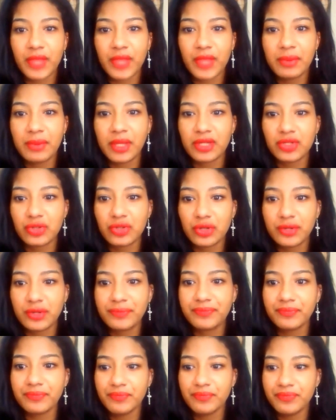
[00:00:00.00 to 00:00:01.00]
I'm not sure.
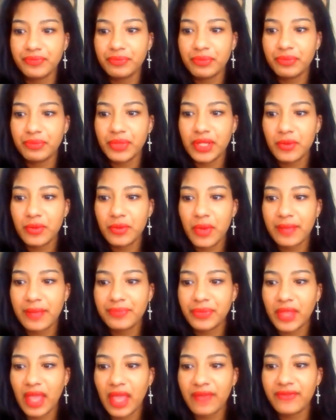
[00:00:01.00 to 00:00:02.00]
But anyway,
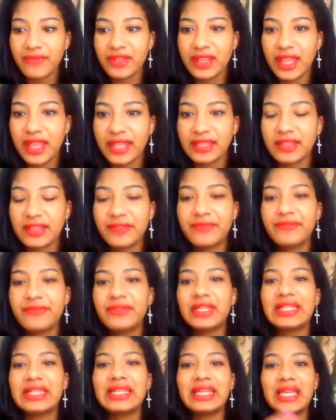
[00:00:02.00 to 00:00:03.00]
I feel like the
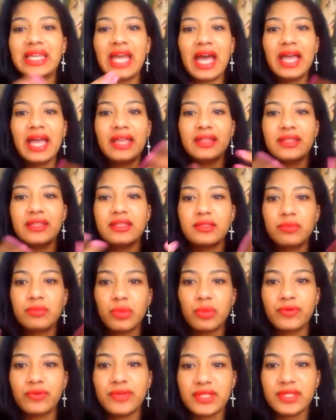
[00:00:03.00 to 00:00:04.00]
villain guy in these
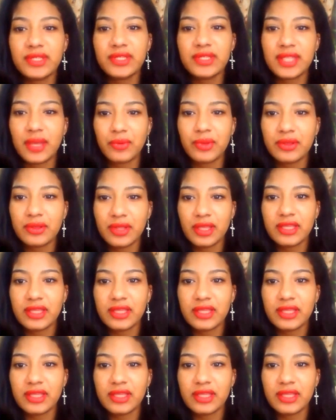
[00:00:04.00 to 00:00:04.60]
movies that we